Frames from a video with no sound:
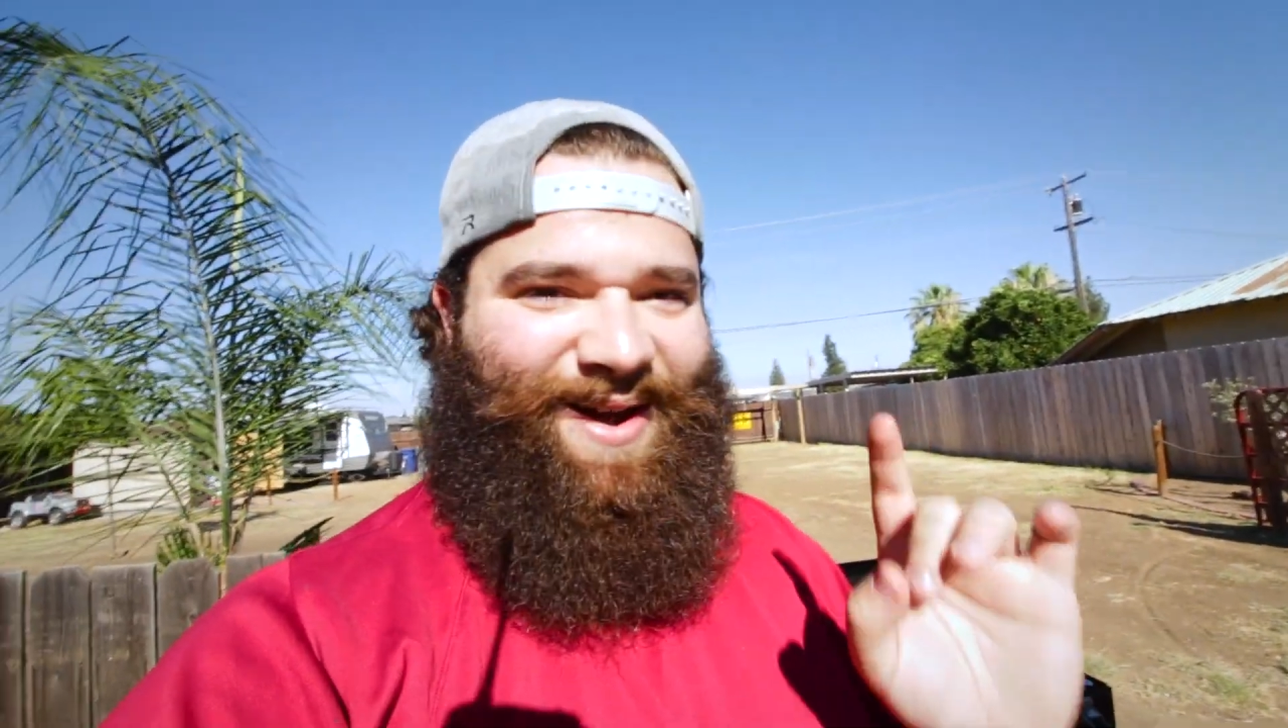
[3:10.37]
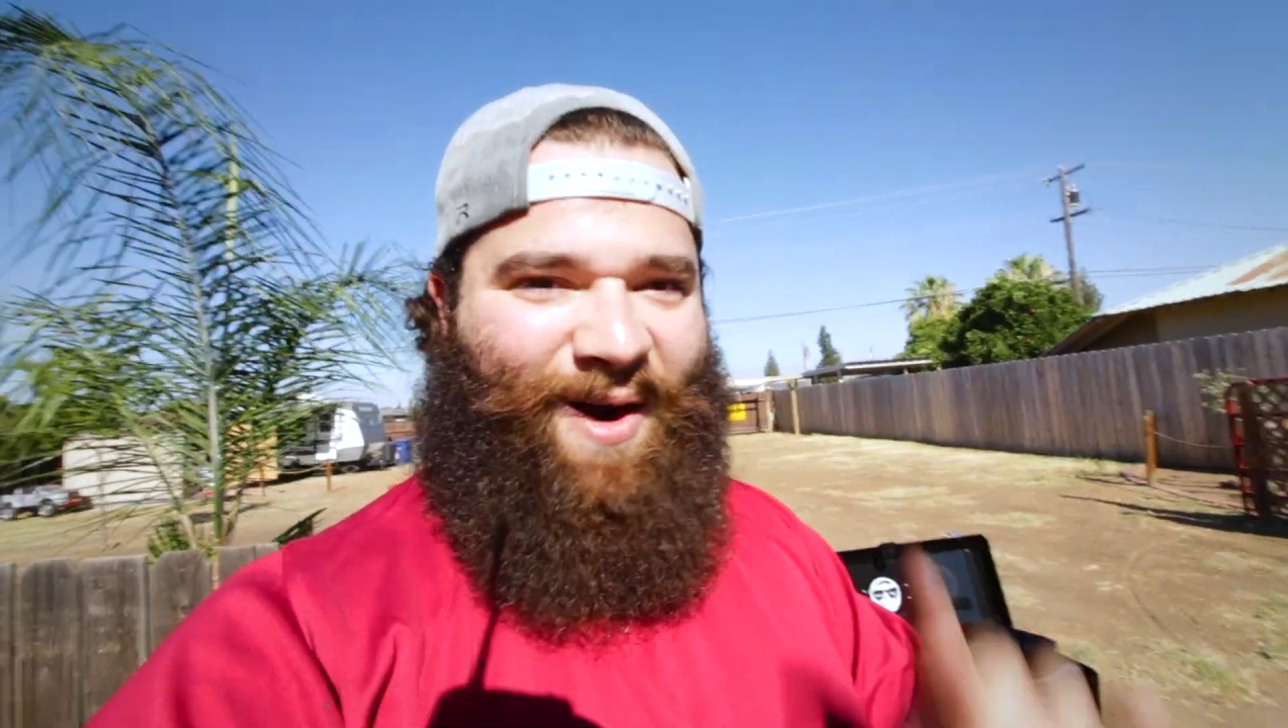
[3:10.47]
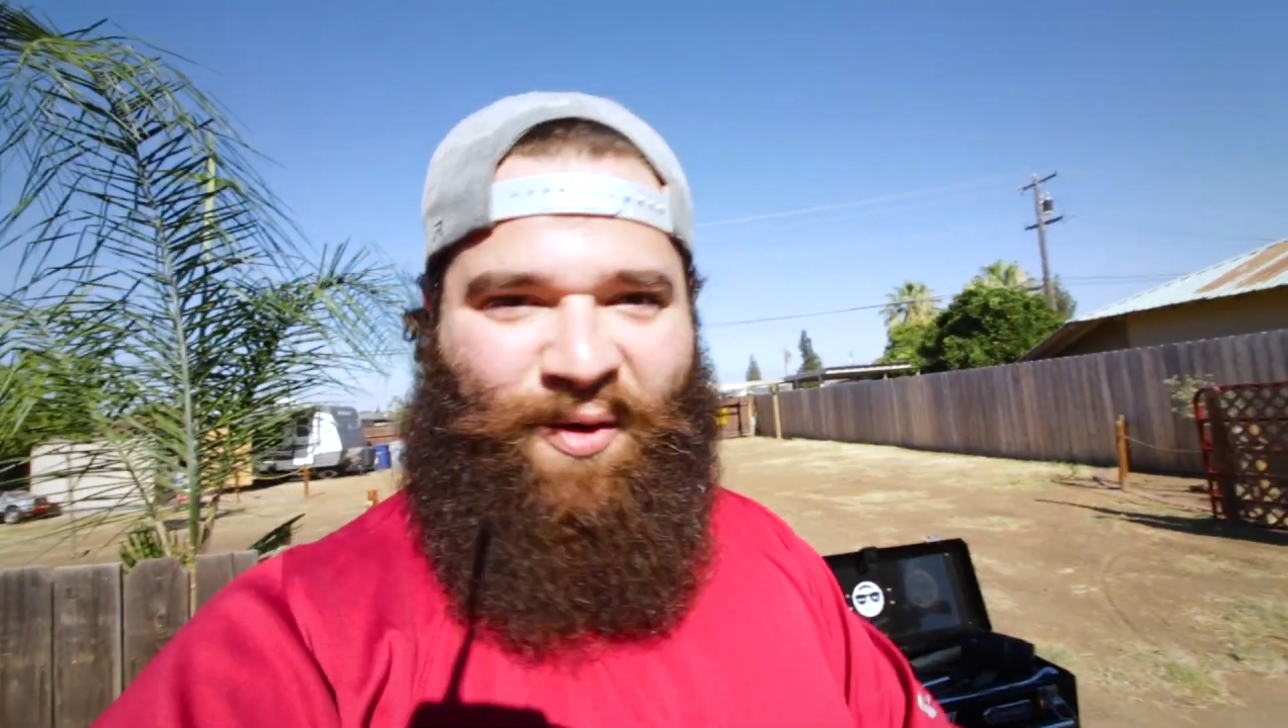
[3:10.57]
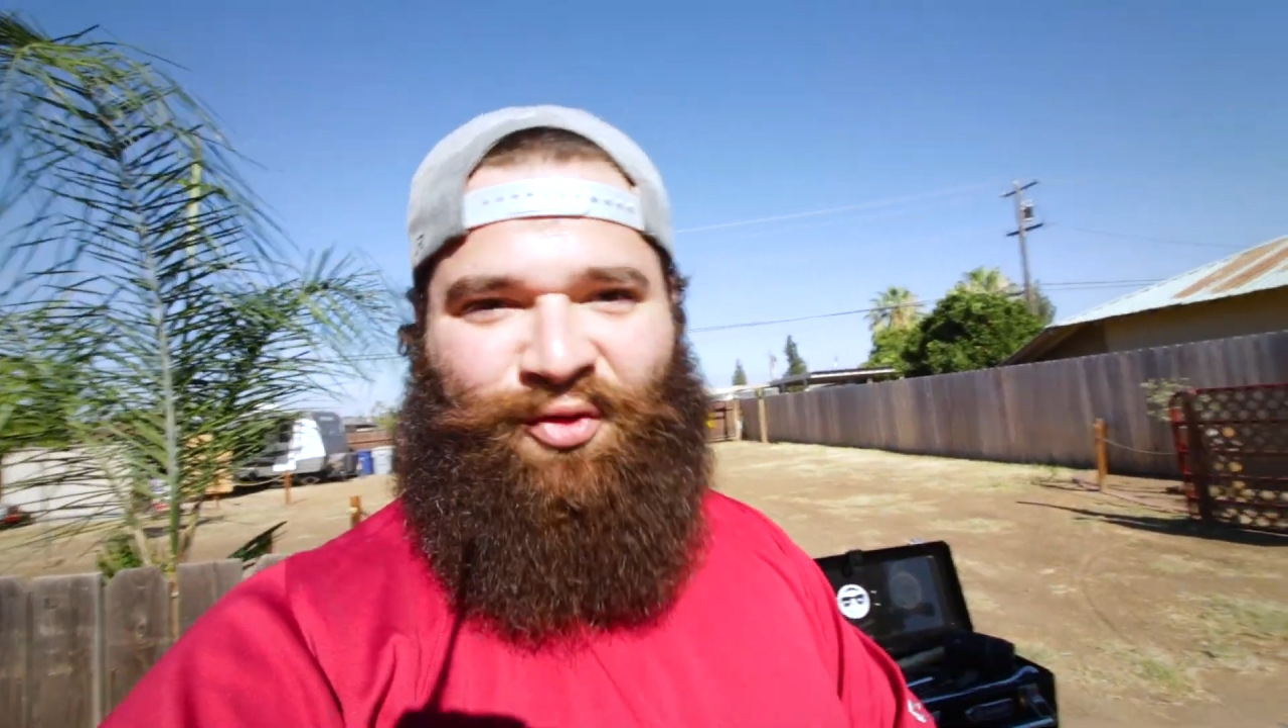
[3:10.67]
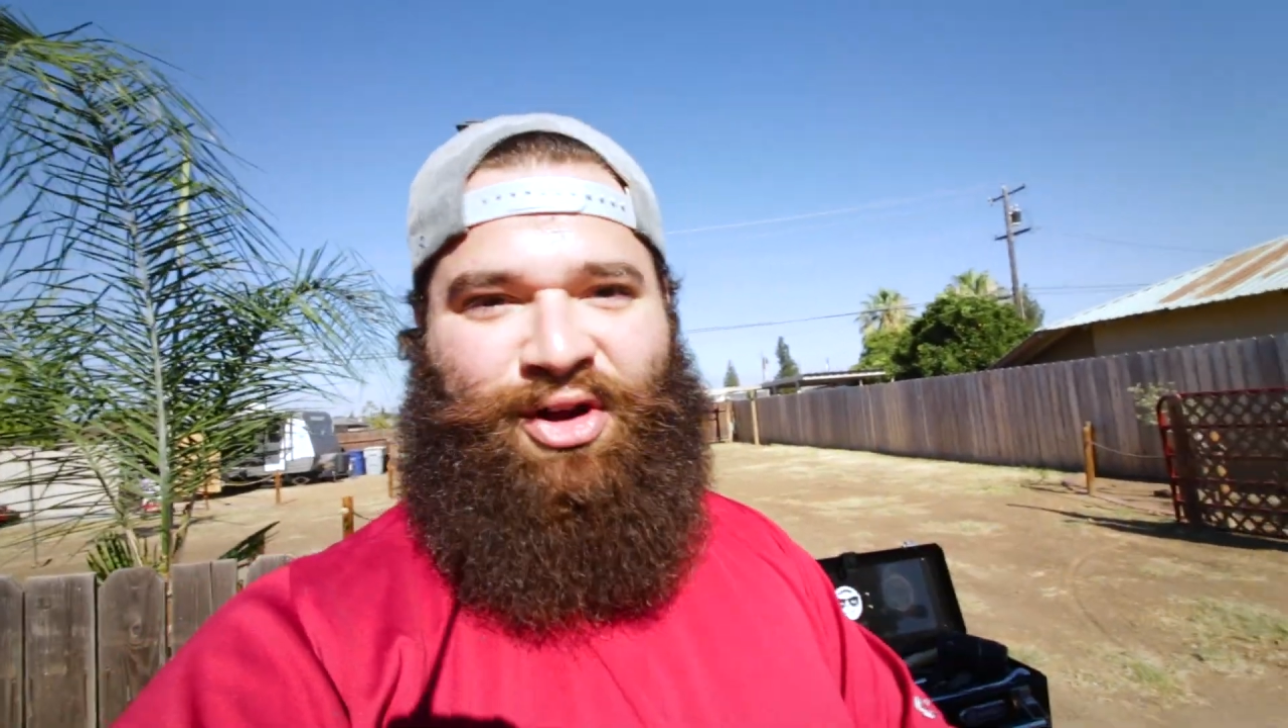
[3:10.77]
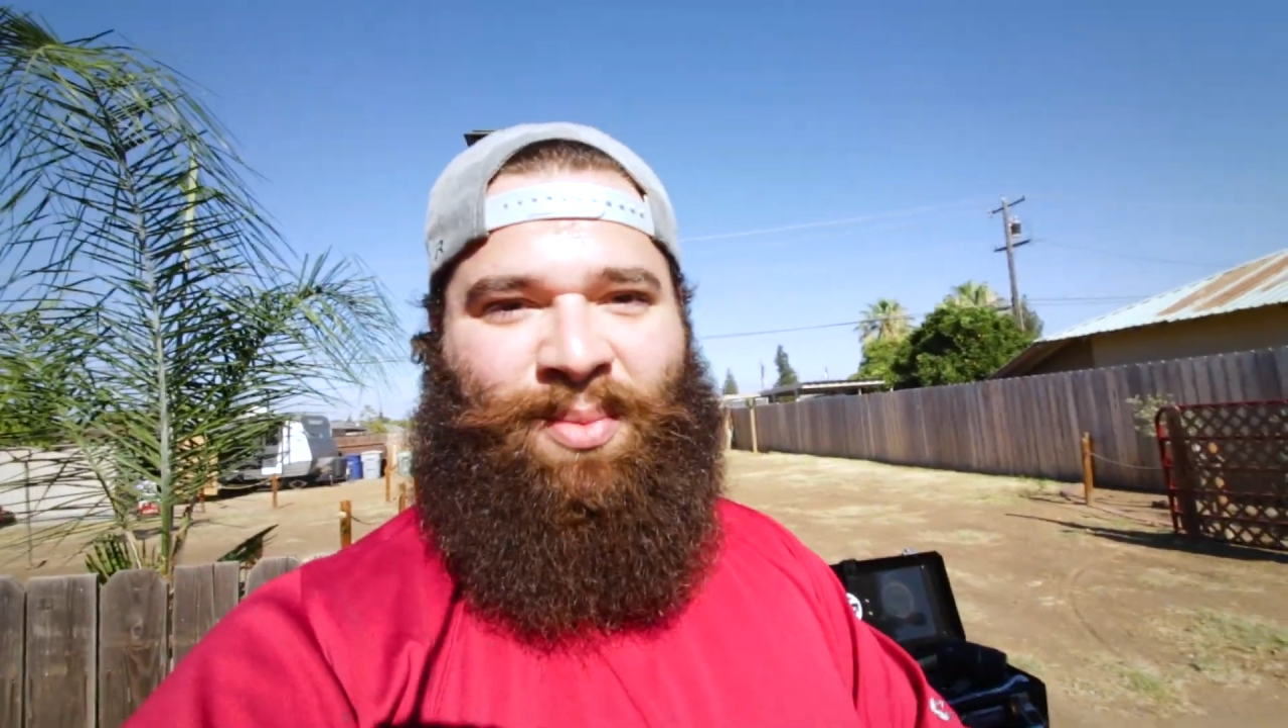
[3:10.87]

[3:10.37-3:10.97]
hopefully